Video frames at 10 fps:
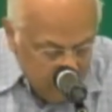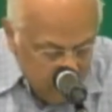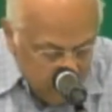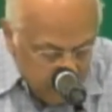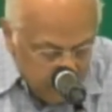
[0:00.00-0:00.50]

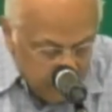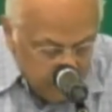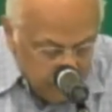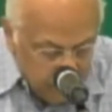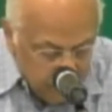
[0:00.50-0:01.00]
Verse
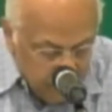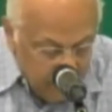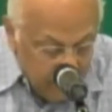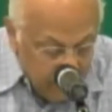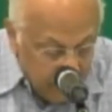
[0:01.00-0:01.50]
42
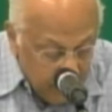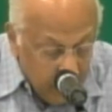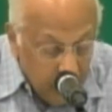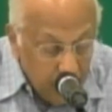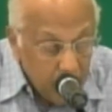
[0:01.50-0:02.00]
And it
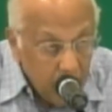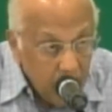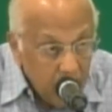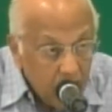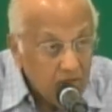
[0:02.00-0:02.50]
will
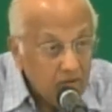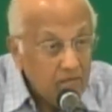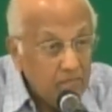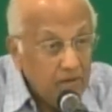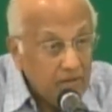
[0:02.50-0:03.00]
not
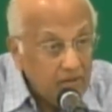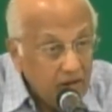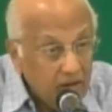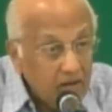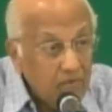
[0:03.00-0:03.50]
be
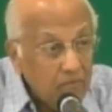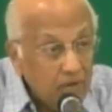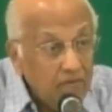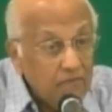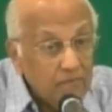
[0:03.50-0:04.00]
taken
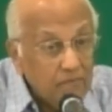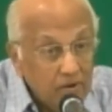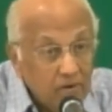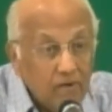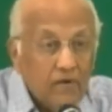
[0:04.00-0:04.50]
away from
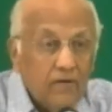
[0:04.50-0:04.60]
her.